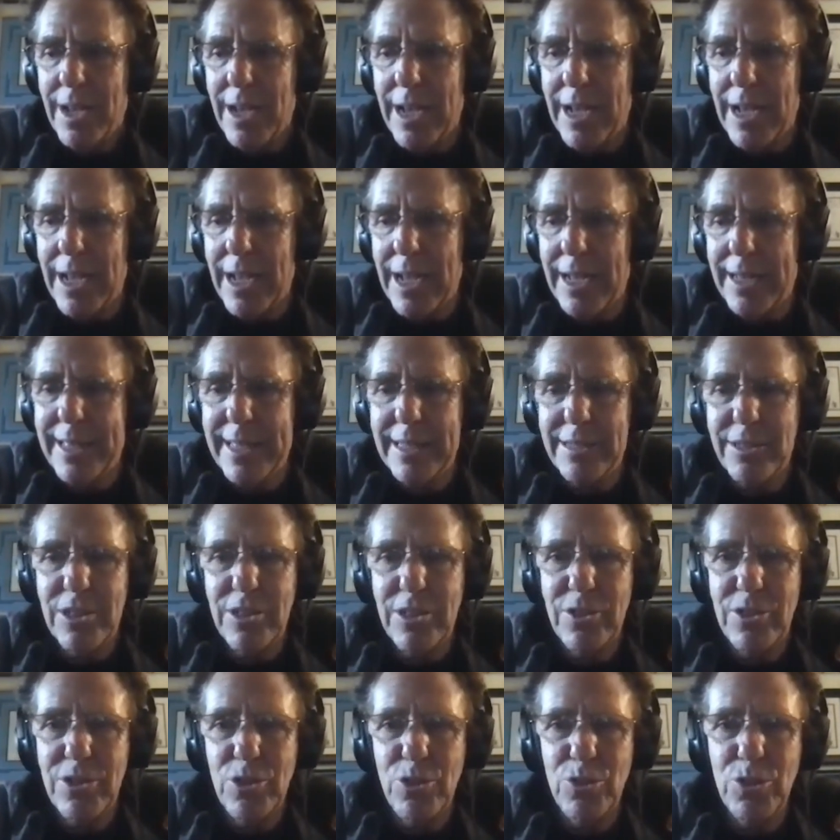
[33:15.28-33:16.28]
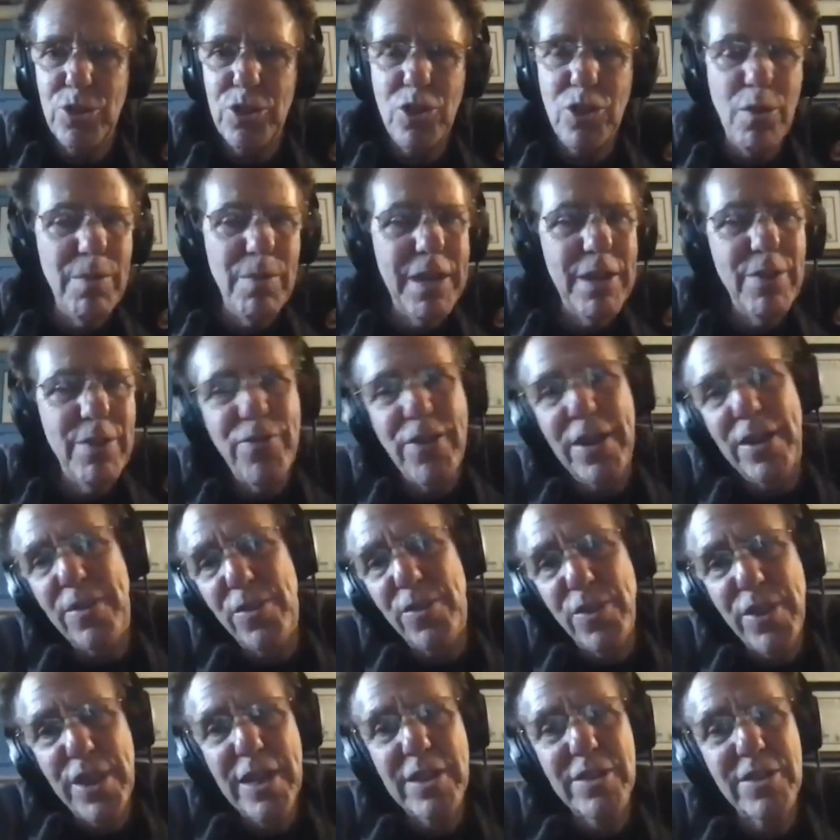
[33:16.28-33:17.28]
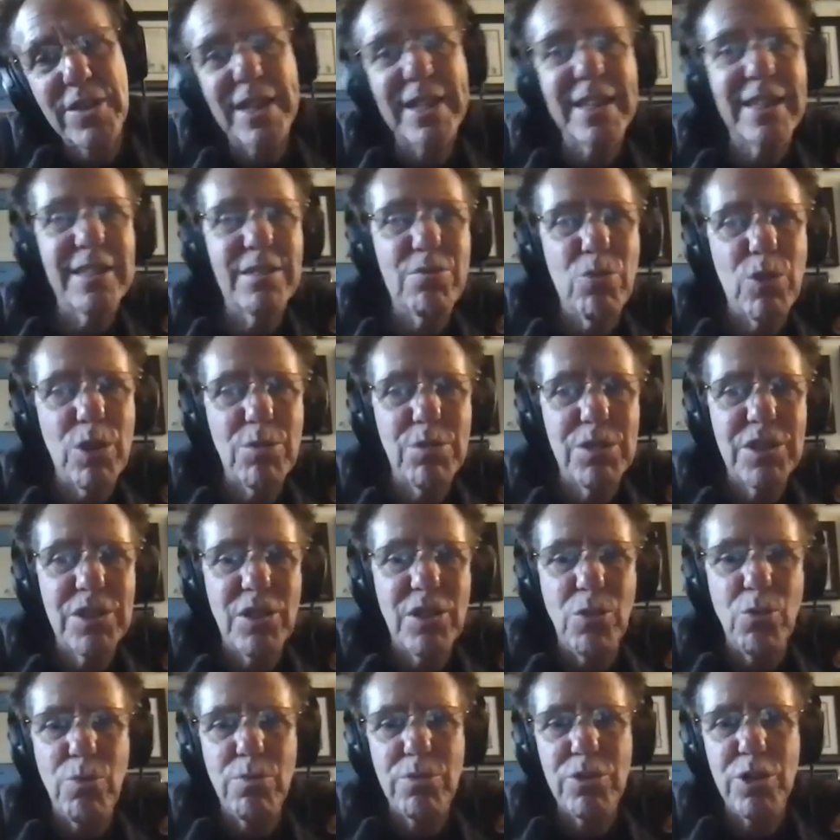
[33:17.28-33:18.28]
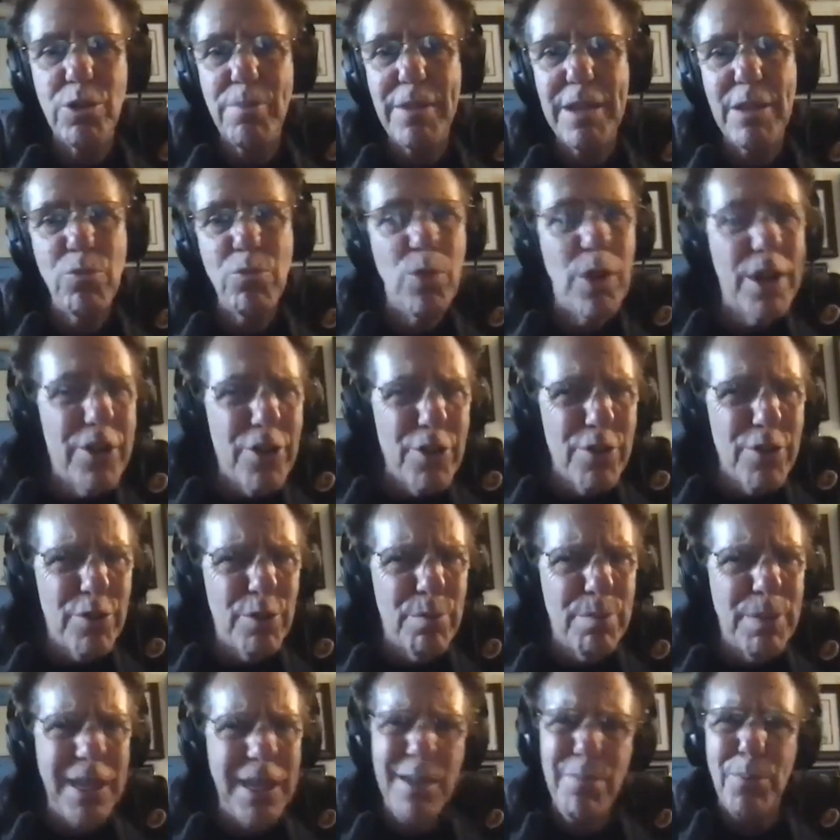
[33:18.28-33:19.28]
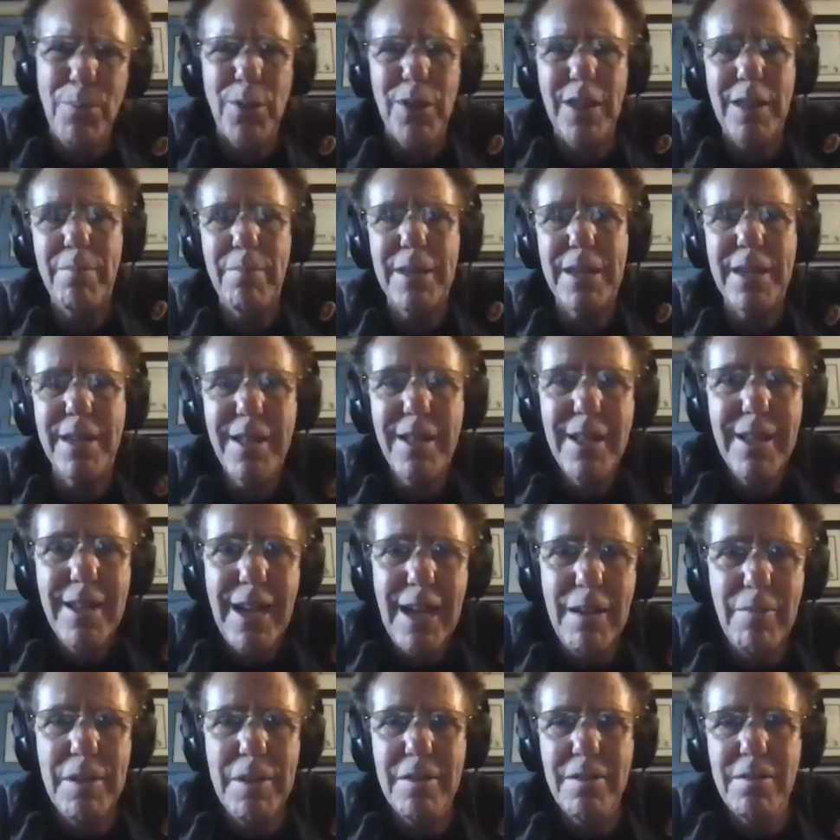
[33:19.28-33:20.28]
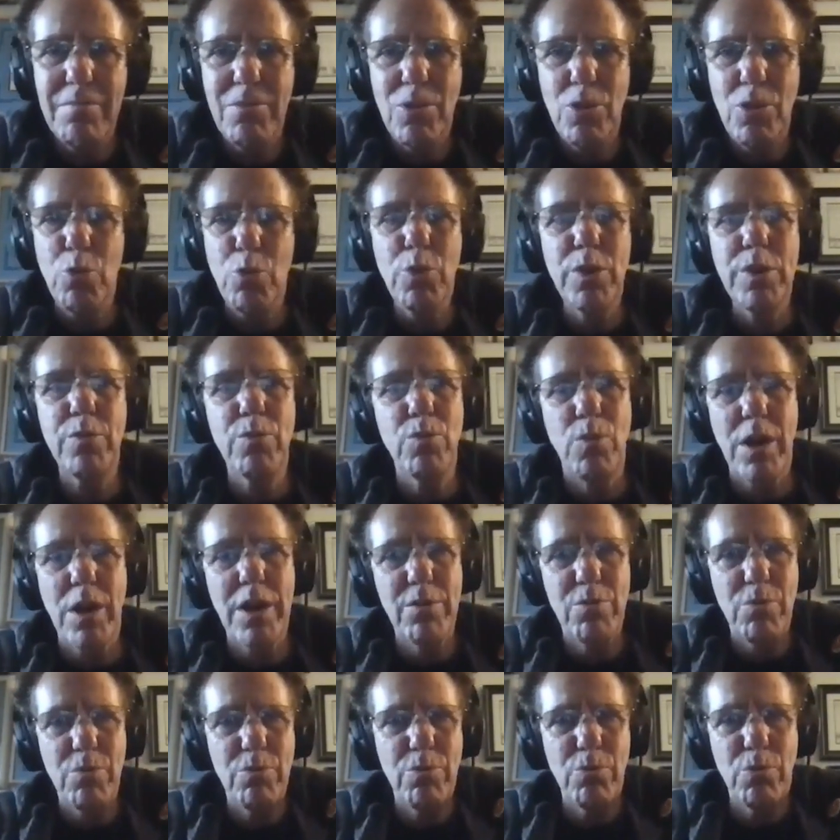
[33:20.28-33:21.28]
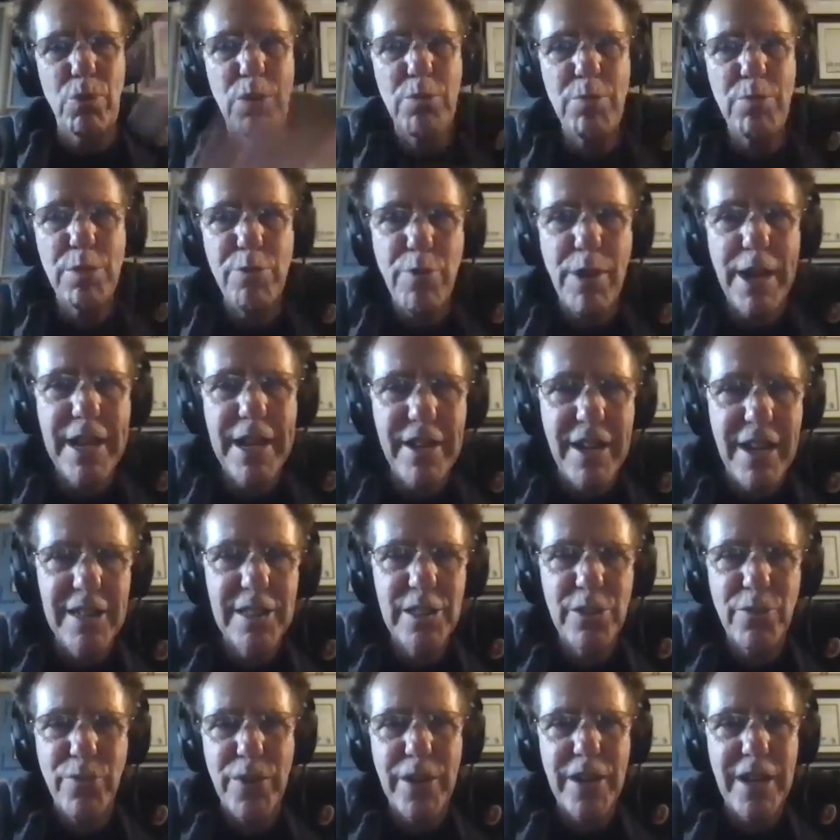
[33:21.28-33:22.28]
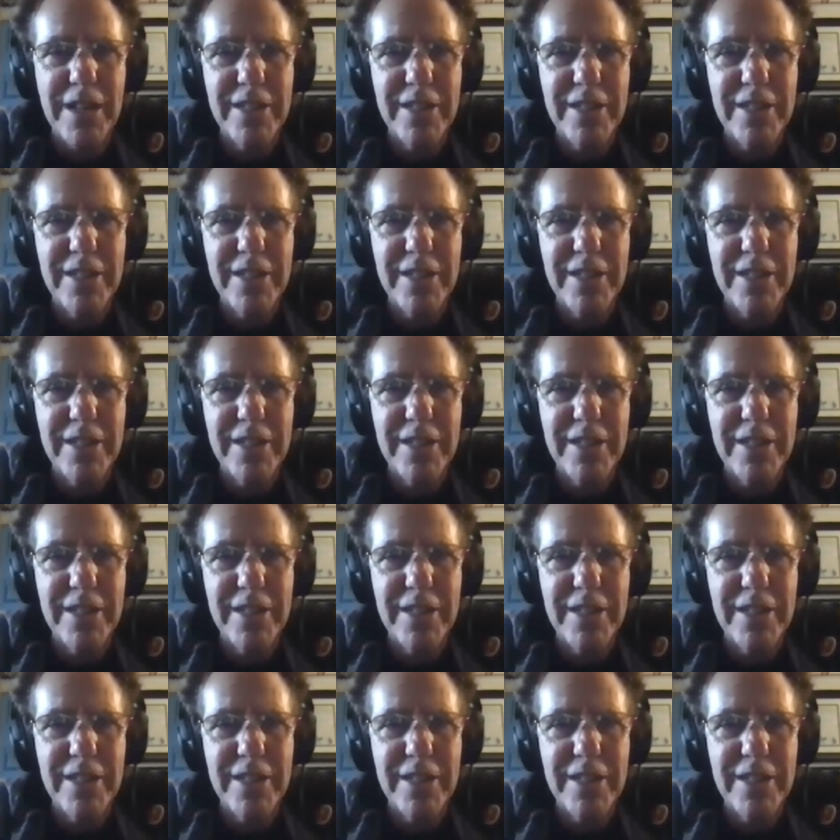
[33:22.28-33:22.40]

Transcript: i get to do so many fun things i get to work with so so many wonderful people i mean i mean who wouldn't want to work with ryan husk for god's